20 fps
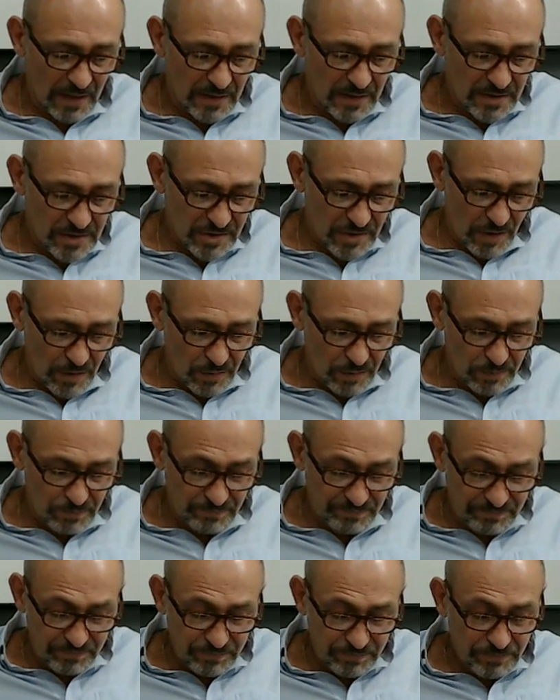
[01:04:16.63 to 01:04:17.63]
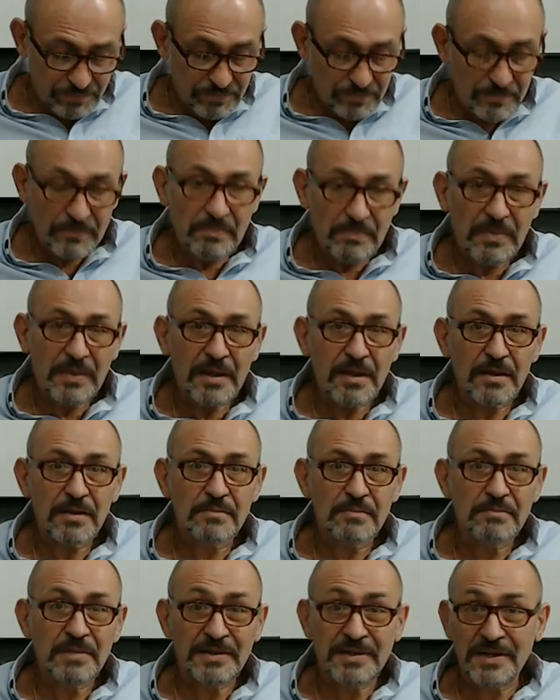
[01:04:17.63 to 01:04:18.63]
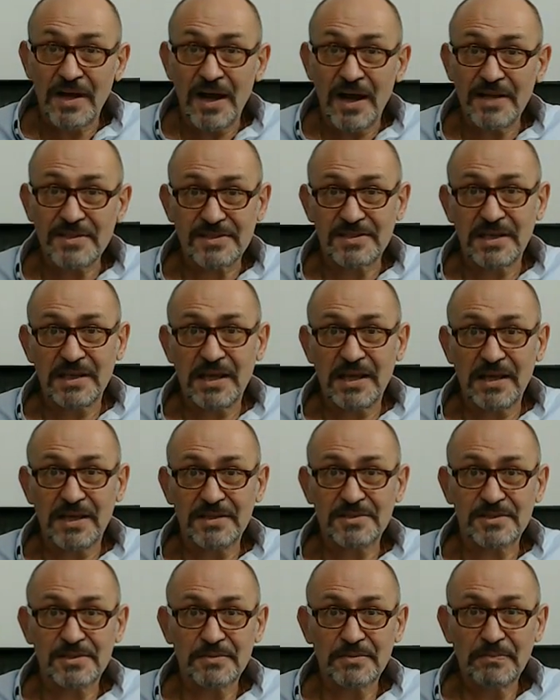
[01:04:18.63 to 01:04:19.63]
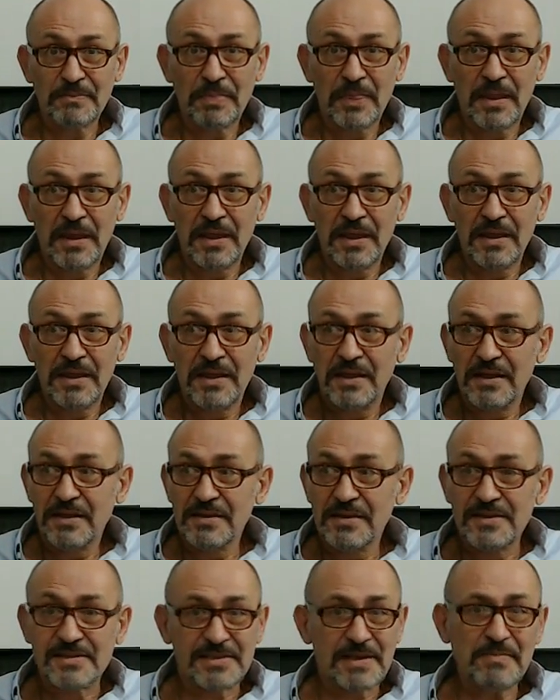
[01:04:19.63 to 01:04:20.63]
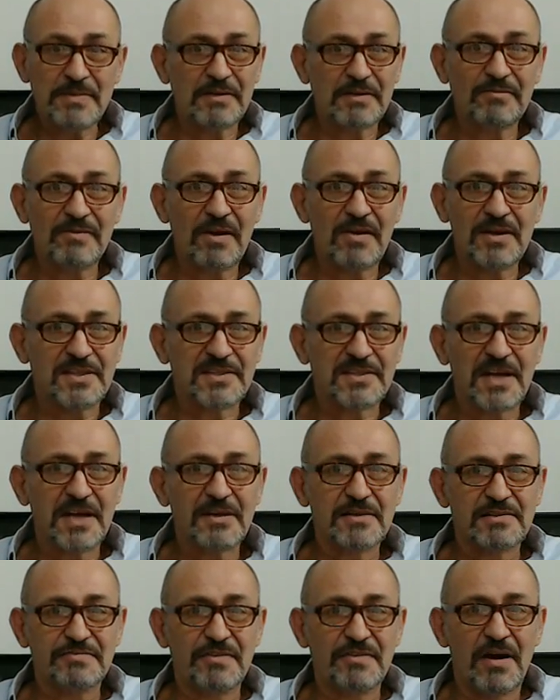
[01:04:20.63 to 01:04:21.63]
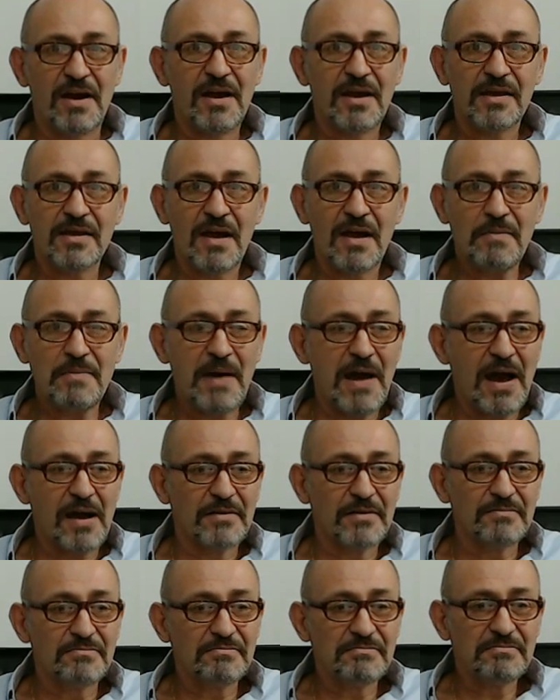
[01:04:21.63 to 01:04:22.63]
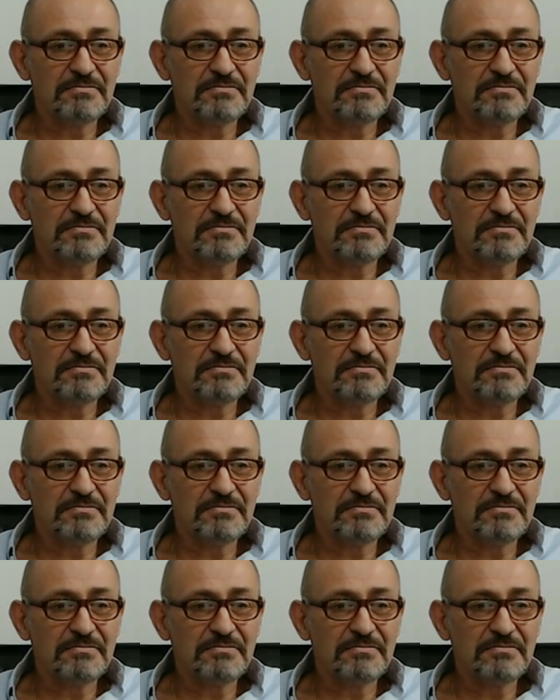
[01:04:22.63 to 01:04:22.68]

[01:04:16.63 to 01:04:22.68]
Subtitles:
So, but the nice thing is, there's something very satisfying about,